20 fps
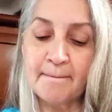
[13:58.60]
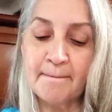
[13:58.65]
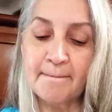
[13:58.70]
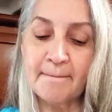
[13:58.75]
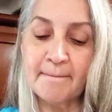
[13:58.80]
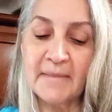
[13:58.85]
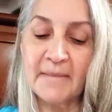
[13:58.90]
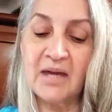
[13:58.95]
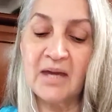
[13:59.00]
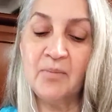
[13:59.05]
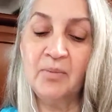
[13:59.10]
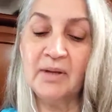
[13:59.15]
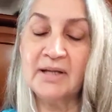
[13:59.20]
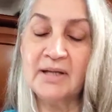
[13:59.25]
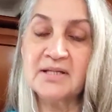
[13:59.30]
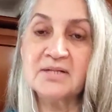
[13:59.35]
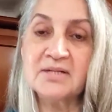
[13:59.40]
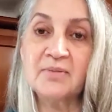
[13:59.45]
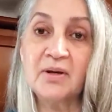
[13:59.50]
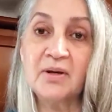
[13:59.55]
He
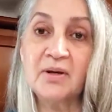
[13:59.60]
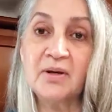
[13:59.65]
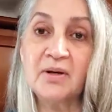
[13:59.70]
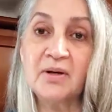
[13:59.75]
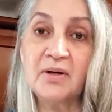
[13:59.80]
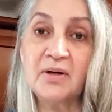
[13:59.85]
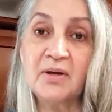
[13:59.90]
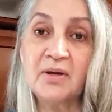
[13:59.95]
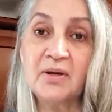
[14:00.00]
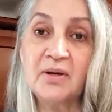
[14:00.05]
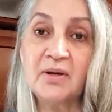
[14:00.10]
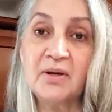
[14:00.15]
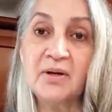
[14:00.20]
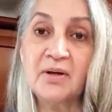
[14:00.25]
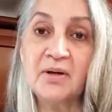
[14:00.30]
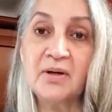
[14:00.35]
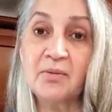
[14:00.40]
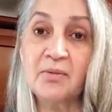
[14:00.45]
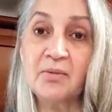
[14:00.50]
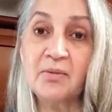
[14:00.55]
blessed me with
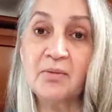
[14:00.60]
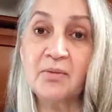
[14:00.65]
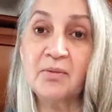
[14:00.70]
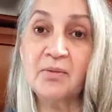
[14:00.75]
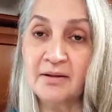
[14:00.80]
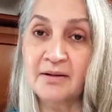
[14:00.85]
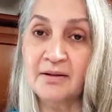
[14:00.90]
hearing,